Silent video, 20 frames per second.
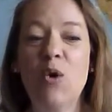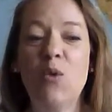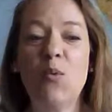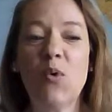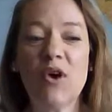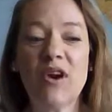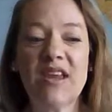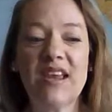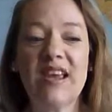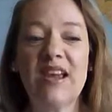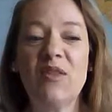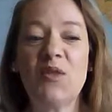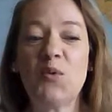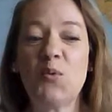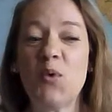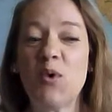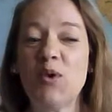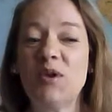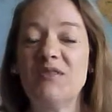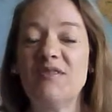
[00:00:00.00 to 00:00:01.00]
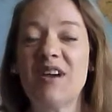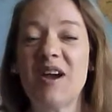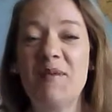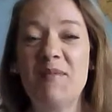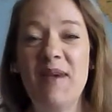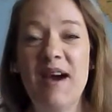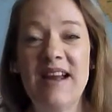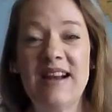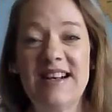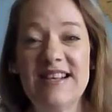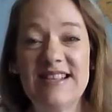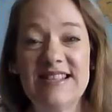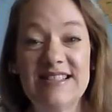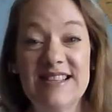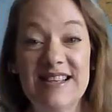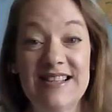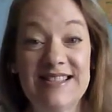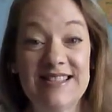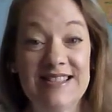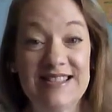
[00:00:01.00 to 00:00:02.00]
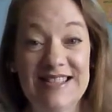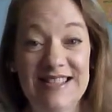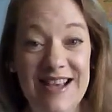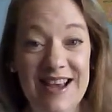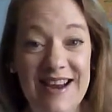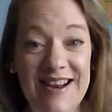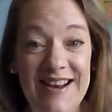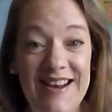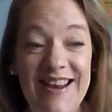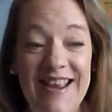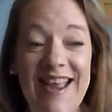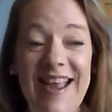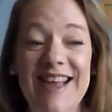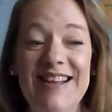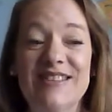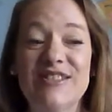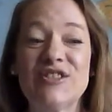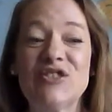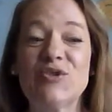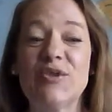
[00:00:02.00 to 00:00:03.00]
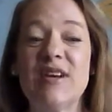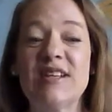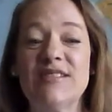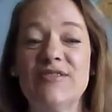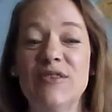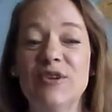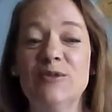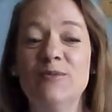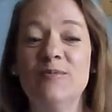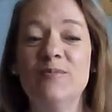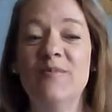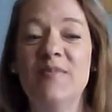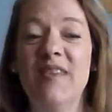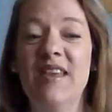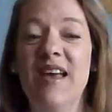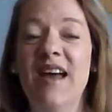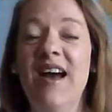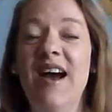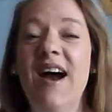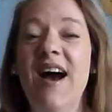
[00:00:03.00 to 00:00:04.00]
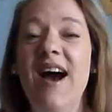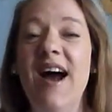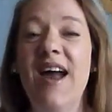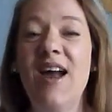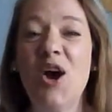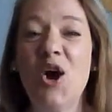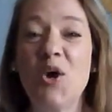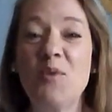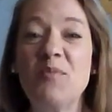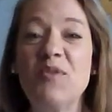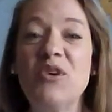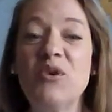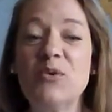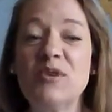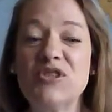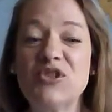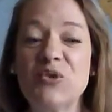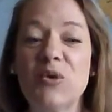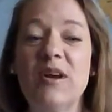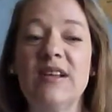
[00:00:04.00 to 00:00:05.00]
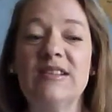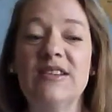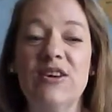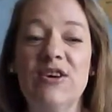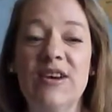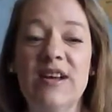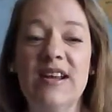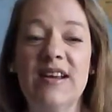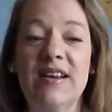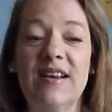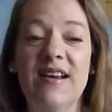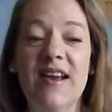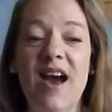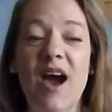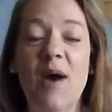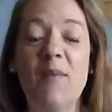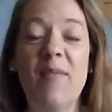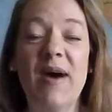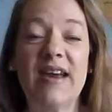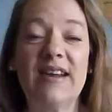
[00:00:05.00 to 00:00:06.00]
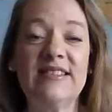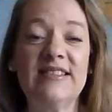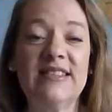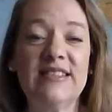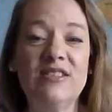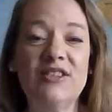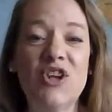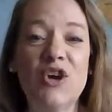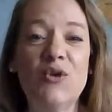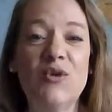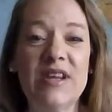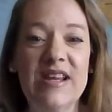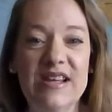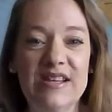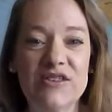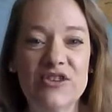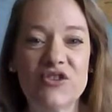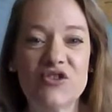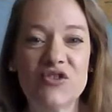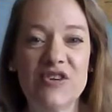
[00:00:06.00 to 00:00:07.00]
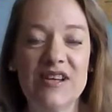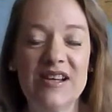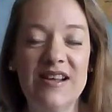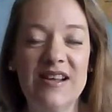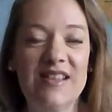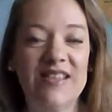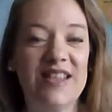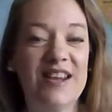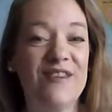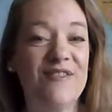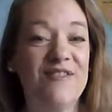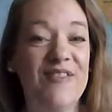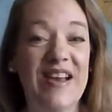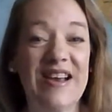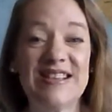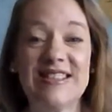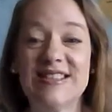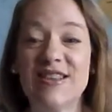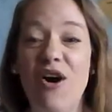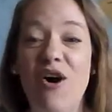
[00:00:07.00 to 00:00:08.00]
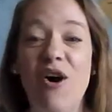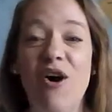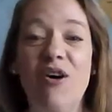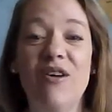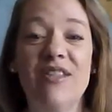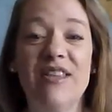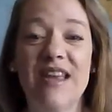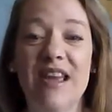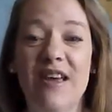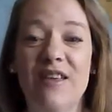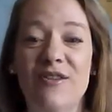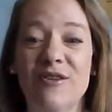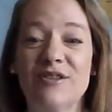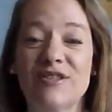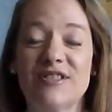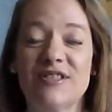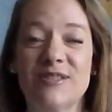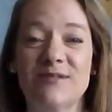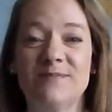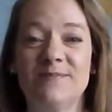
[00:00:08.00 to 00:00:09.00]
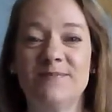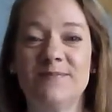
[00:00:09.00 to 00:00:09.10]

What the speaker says: Working in the world of commodities is exciting and stressful. I hope you enjoy learning about a little-known industry that affects all the others.